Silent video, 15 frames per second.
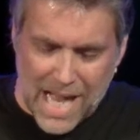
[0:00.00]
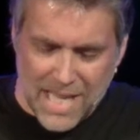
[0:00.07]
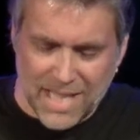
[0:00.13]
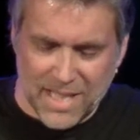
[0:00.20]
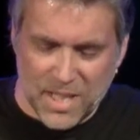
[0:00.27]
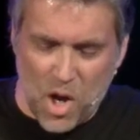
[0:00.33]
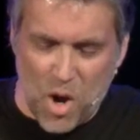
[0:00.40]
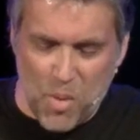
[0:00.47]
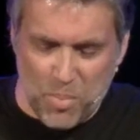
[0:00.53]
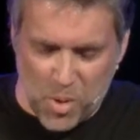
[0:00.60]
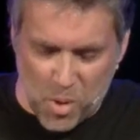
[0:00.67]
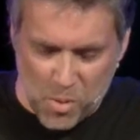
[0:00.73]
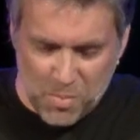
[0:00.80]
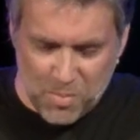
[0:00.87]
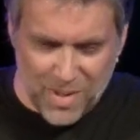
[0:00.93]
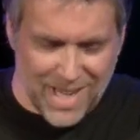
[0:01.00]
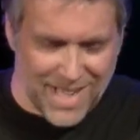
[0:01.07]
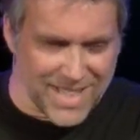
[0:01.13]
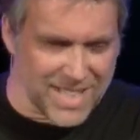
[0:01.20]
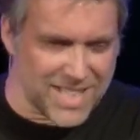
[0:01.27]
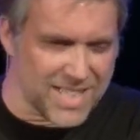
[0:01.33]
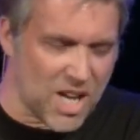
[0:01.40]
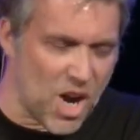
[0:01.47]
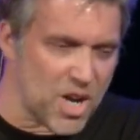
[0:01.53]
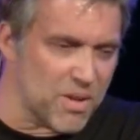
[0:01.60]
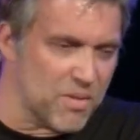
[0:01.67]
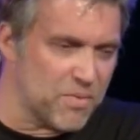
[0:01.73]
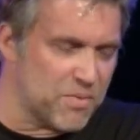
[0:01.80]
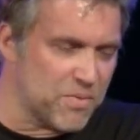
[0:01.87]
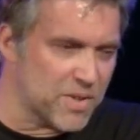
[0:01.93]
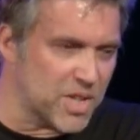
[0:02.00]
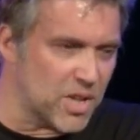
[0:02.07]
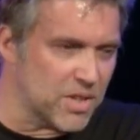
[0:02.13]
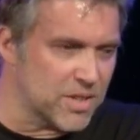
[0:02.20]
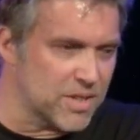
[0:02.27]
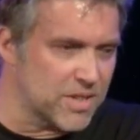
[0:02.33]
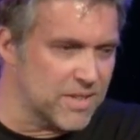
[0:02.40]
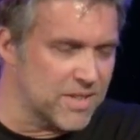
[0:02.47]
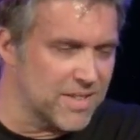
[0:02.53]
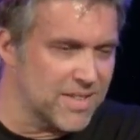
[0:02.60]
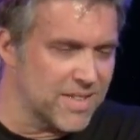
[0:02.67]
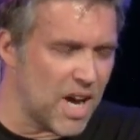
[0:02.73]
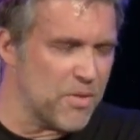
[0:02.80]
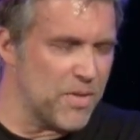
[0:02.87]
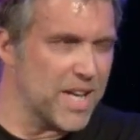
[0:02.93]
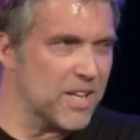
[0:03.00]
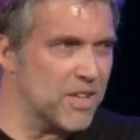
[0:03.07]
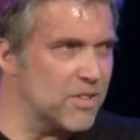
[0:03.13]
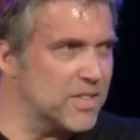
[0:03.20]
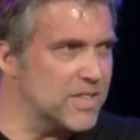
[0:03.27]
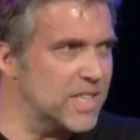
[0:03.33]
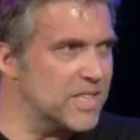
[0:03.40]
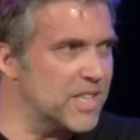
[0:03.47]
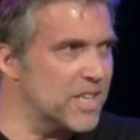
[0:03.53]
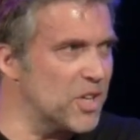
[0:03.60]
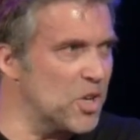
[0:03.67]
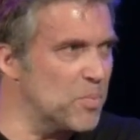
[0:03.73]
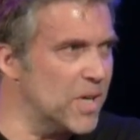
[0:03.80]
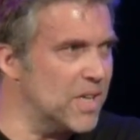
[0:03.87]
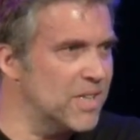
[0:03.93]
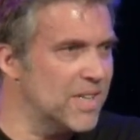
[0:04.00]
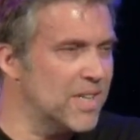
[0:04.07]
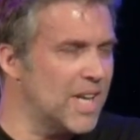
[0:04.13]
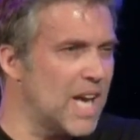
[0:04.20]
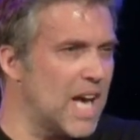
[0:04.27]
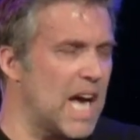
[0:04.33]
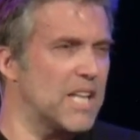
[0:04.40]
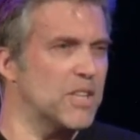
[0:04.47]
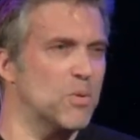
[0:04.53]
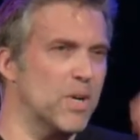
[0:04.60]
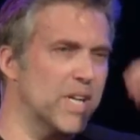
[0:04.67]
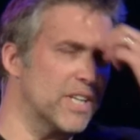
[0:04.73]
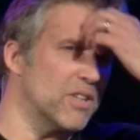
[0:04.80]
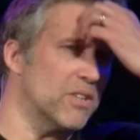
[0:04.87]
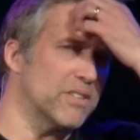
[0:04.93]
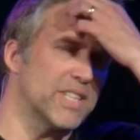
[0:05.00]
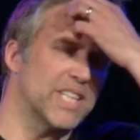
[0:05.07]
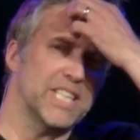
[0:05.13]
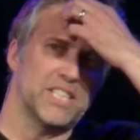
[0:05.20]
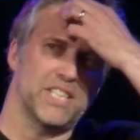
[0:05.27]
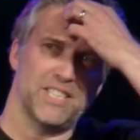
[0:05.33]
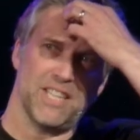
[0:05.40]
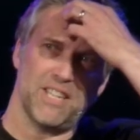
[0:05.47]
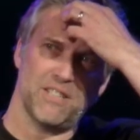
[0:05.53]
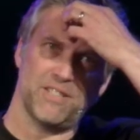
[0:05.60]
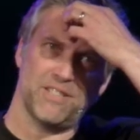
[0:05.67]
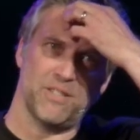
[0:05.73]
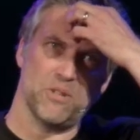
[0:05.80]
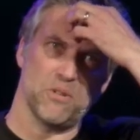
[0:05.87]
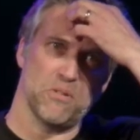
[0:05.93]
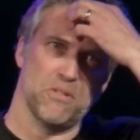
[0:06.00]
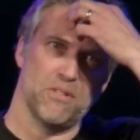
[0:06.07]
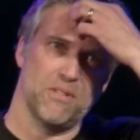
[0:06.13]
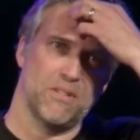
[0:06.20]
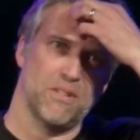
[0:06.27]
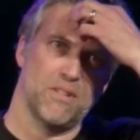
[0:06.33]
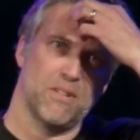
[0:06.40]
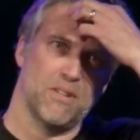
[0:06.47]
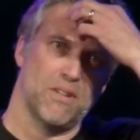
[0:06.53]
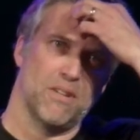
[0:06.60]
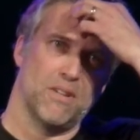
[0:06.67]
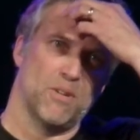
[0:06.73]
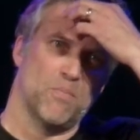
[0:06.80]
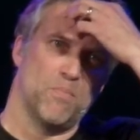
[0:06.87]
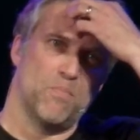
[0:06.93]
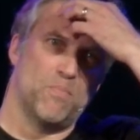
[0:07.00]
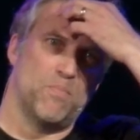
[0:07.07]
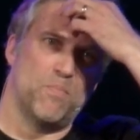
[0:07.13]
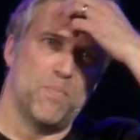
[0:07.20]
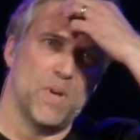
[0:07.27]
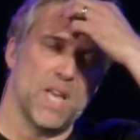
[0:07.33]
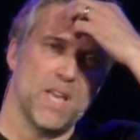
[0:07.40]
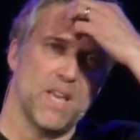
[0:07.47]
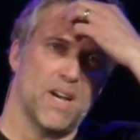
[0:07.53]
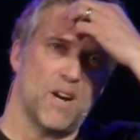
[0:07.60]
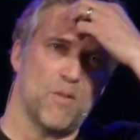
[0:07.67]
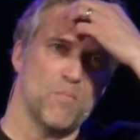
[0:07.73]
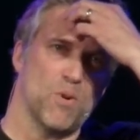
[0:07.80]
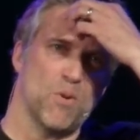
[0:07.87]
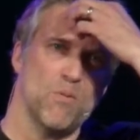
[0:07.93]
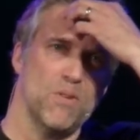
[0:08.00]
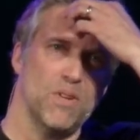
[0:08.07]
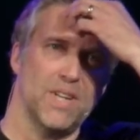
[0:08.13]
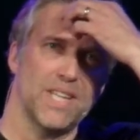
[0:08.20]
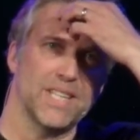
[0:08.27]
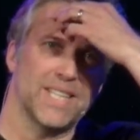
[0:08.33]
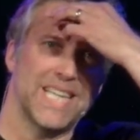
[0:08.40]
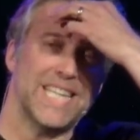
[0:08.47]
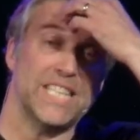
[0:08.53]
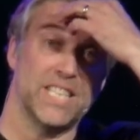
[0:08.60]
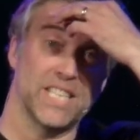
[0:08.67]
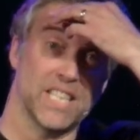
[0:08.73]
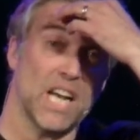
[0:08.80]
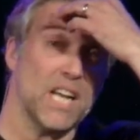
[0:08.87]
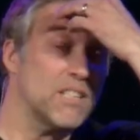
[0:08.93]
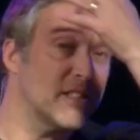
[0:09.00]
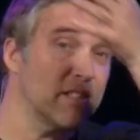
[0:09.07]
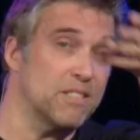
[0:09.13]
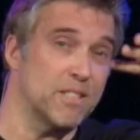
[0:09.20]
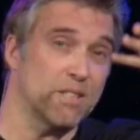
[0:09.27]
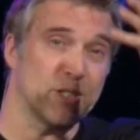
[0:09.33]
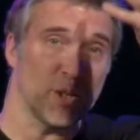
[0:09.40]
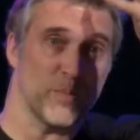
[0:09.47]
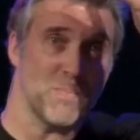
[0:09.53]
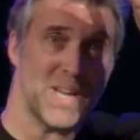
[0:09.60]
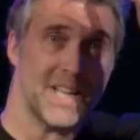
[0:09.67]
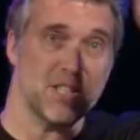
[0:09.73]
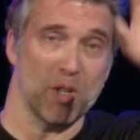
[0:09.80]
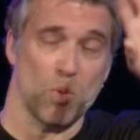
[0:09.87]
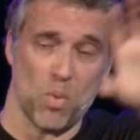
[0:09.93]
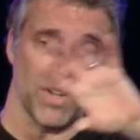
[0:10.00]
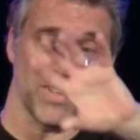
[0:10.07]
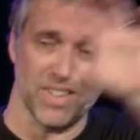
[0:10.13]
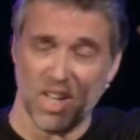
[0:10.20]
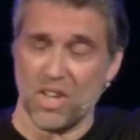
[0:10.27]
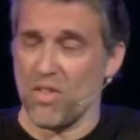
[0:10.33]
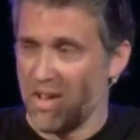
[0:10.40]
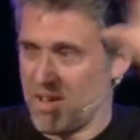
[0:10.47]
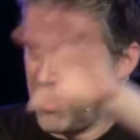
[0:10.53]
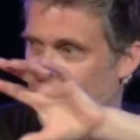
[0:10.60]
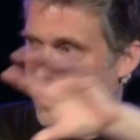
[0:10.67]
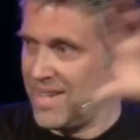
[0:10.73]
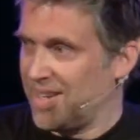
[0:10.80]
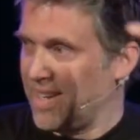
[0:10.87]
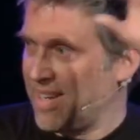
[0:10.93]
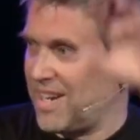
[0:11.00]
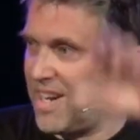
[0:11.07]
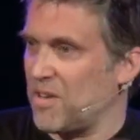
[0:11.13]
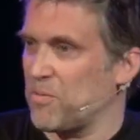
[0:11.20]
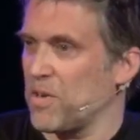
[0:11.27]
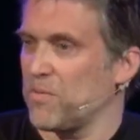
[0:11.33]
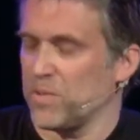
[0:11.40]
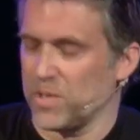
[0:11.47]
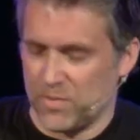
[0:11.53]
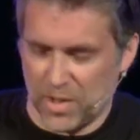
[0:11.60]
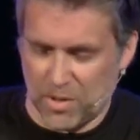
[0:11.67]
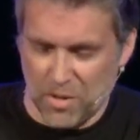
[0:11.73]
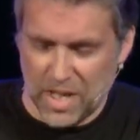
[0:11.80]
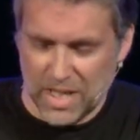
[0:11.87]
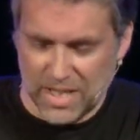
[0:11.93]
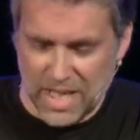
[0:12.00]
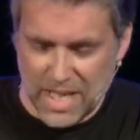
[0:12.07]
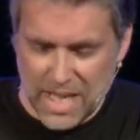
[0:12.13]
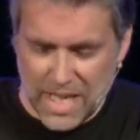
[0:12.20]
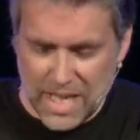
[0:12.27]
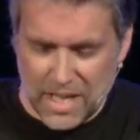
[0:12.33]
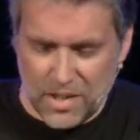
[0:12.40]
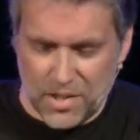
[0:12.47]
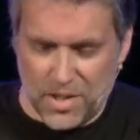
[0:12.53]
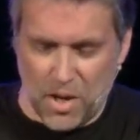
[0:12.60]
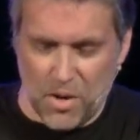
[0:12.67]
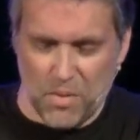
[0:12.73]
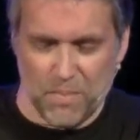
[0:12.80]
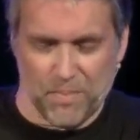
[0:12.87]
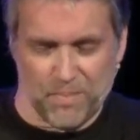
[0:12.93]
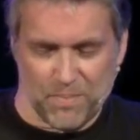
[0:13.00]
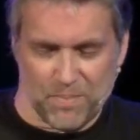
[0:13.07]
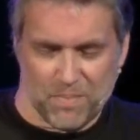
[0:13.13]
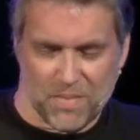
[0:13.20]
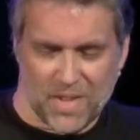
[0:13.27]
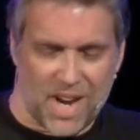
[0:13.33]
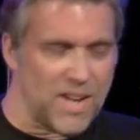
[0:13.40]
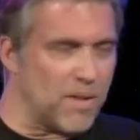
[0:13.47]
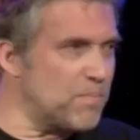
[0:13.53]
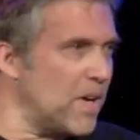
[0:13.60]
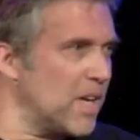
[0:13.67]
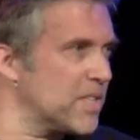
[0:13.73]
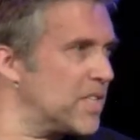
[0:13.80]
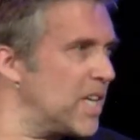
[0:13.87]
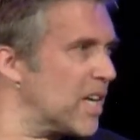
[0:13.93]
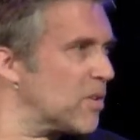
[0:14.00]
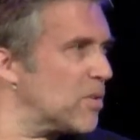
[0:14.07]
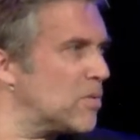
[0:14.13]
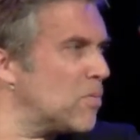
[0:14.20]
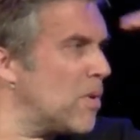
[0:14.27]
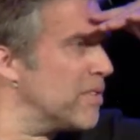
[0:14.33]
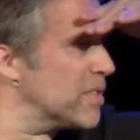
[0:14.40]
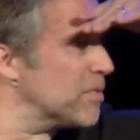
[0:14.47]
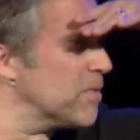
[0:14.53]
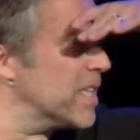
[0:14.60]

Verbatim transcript: as an example, and this is kind of God's, I think, God's sense of humor and the way God teaches us to be humble and teaches us to submit to one another out uh, of reverence for Christ. So, and I, I checked, where is